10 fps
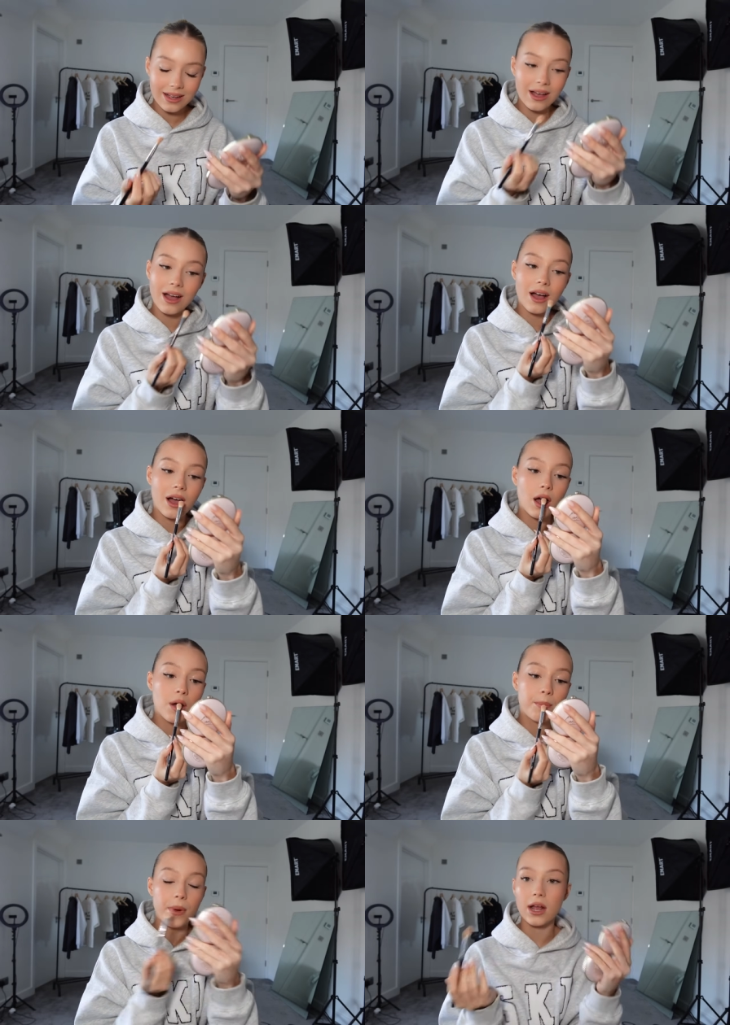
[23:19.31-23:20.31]
Uh,
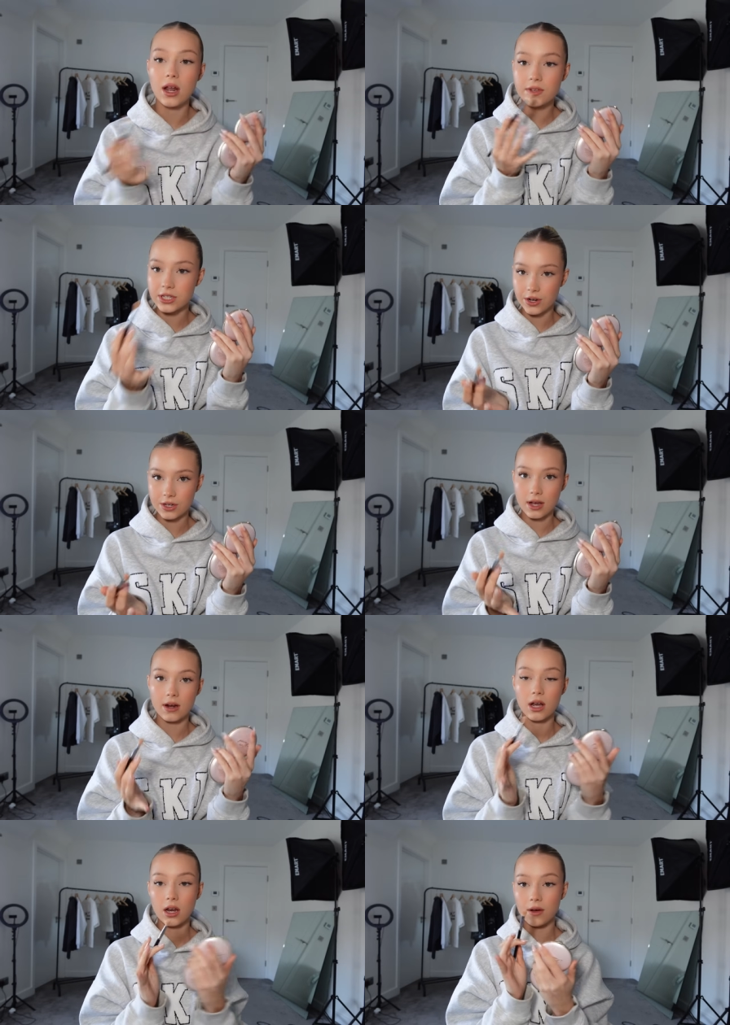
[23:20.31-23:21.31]
but I love interior design.
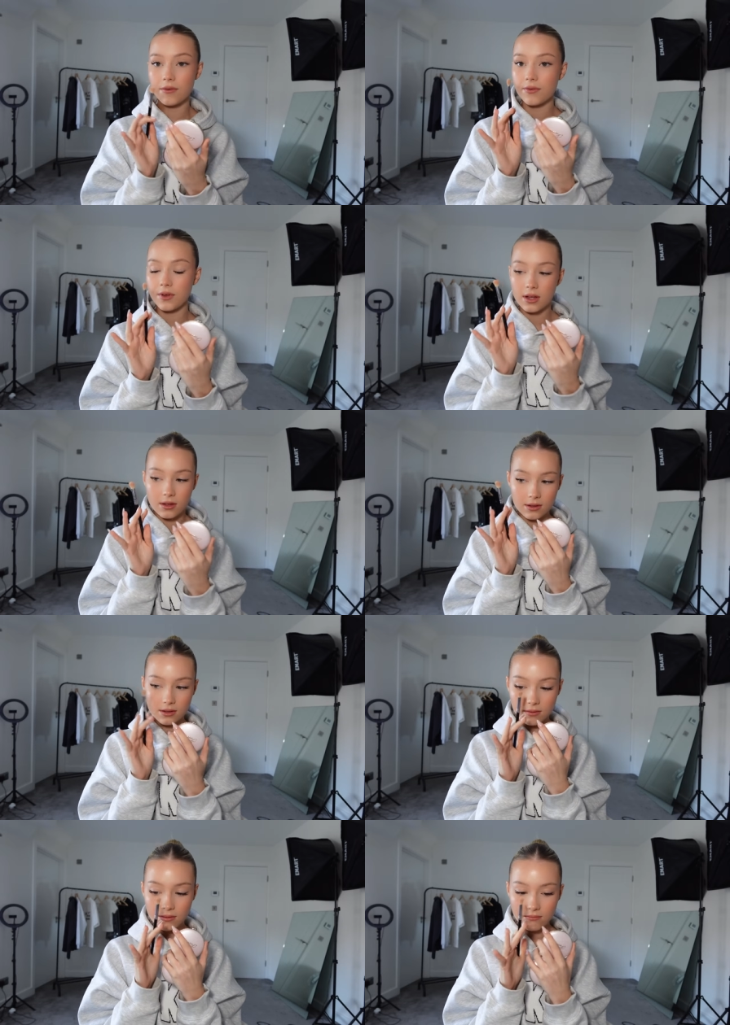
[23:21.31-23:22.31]
I love
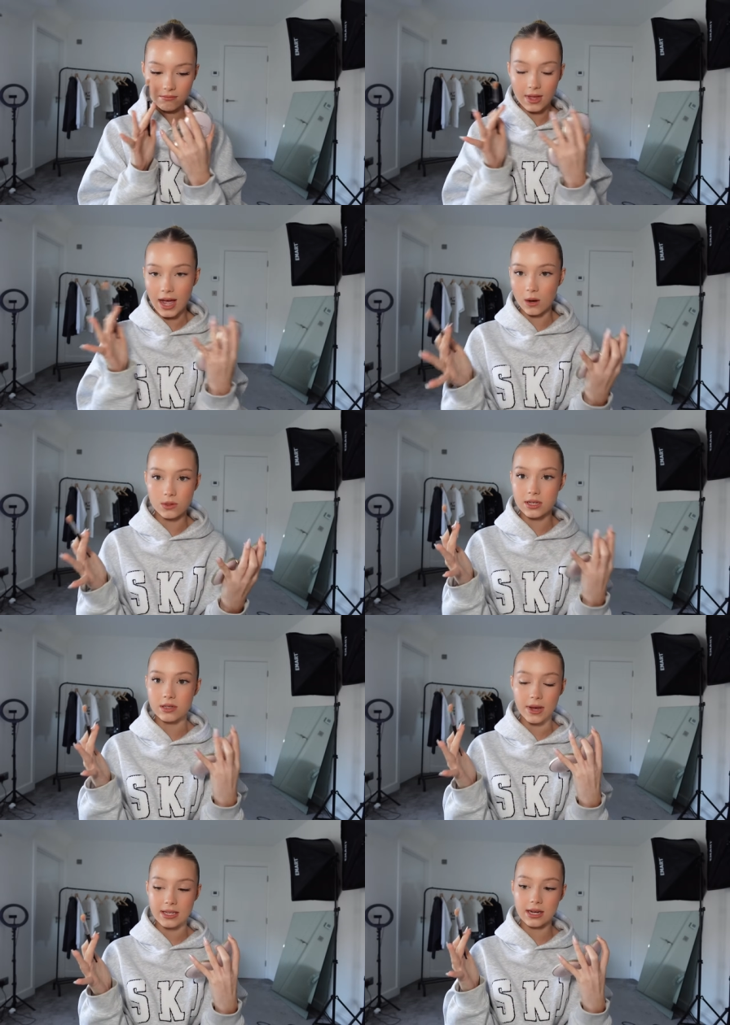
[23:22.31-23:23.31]
houses,
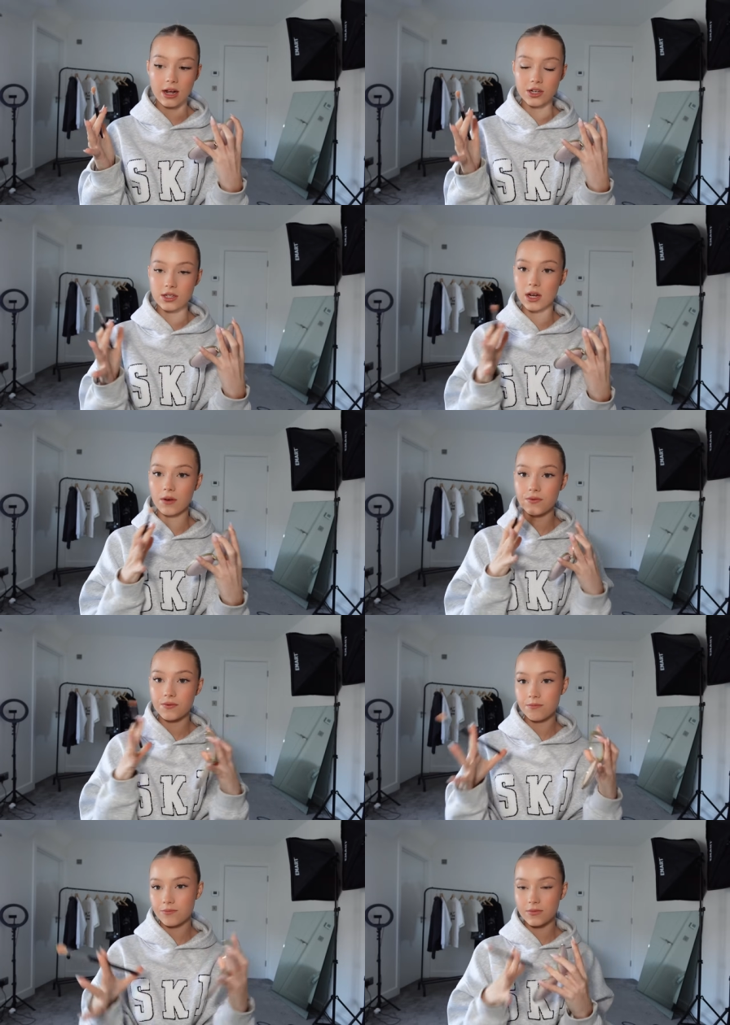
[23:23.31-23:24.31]
basically. I just love
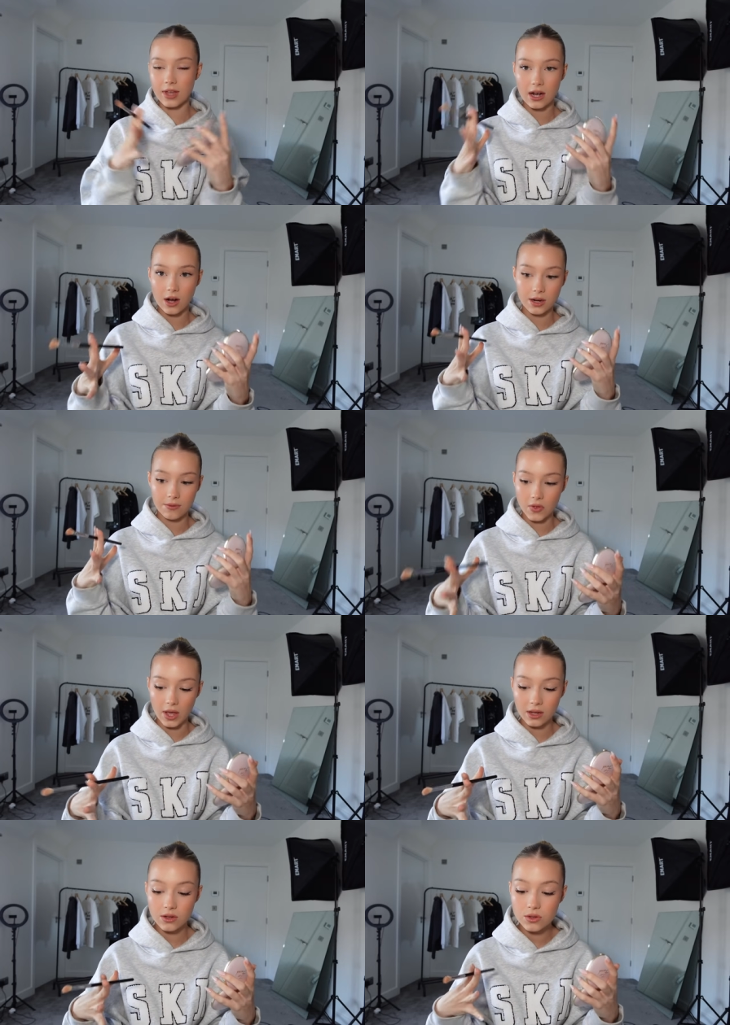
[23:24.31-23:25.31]
that kind of
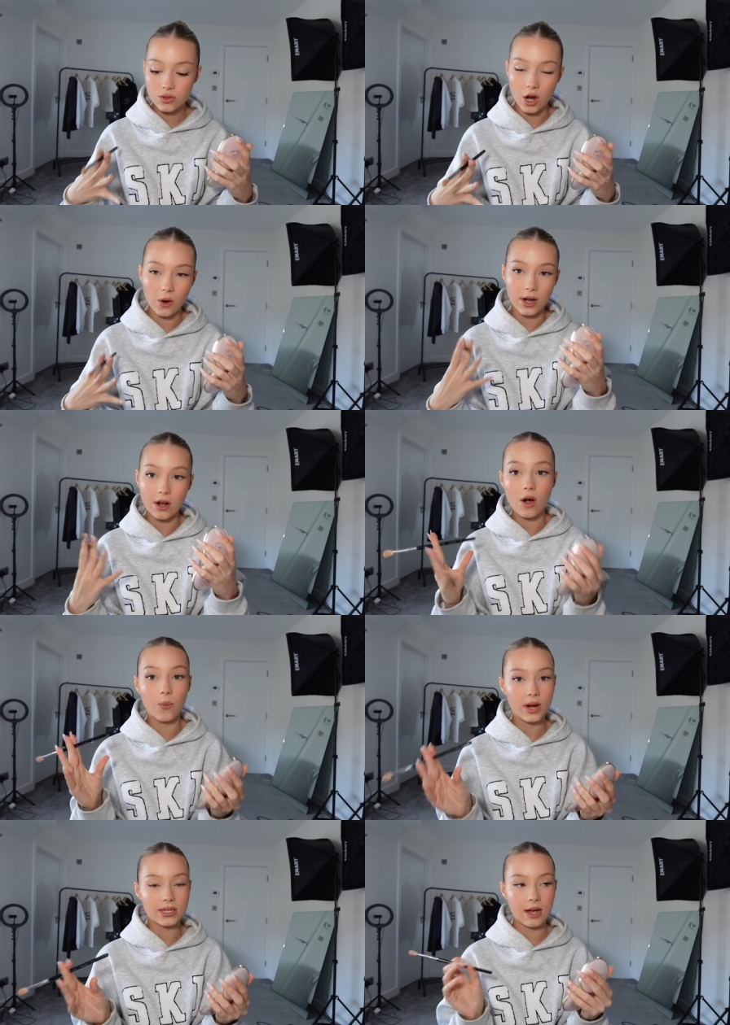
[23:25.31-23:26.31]
thing. So I can't
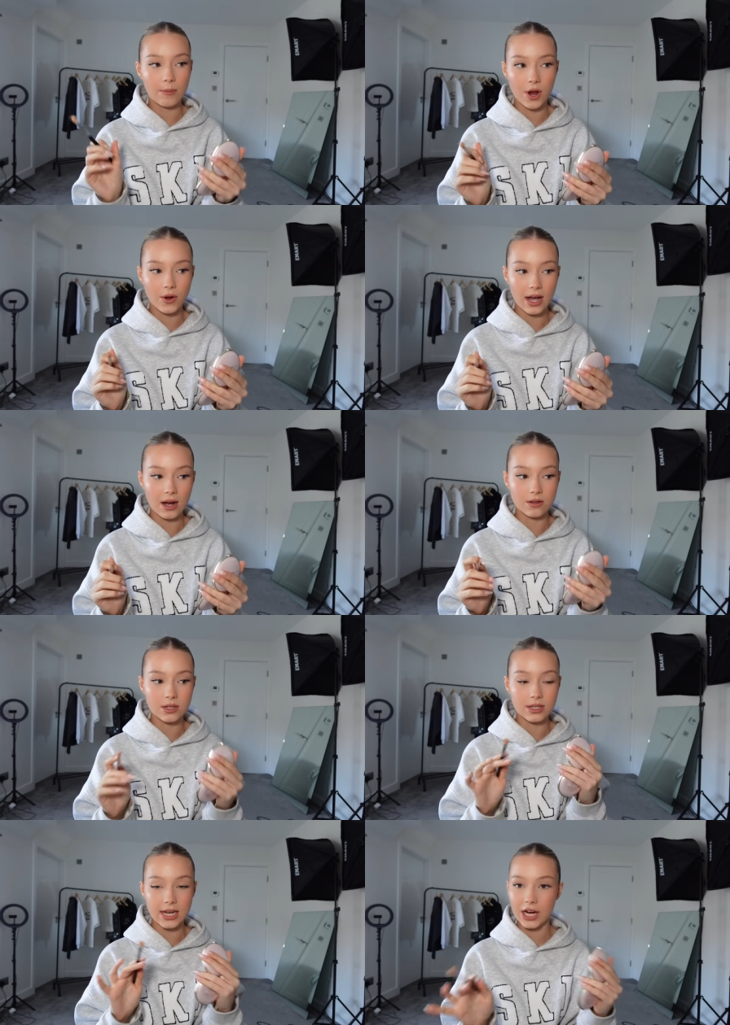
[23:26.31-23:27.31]
wait to have my own house
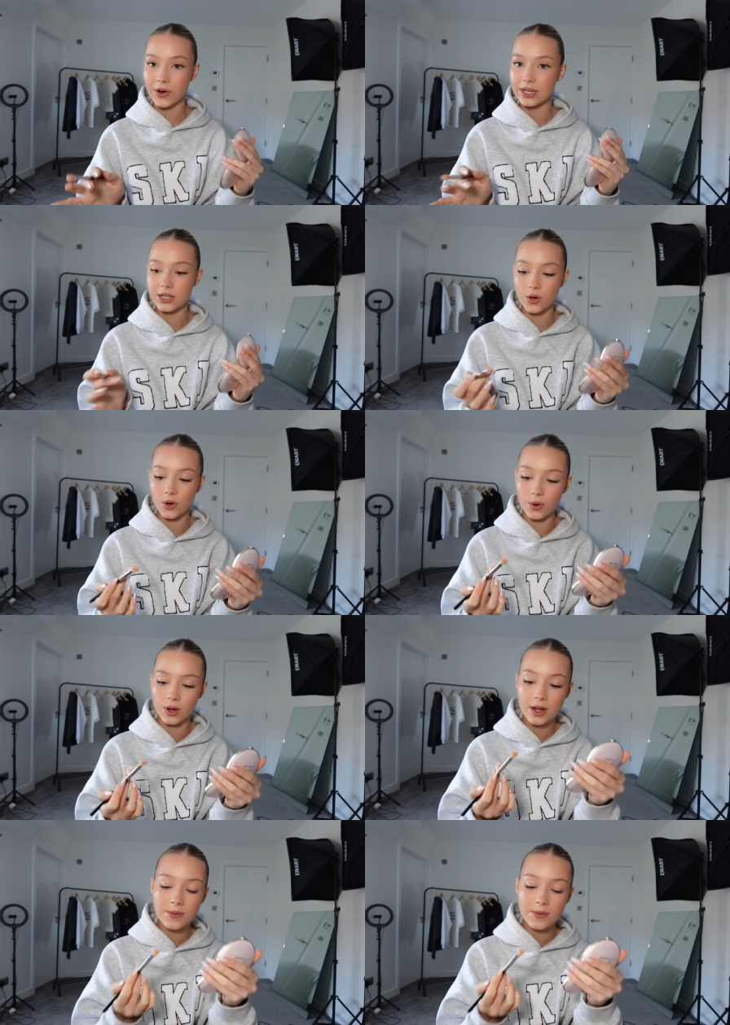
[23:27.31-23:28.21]
and decorate it all.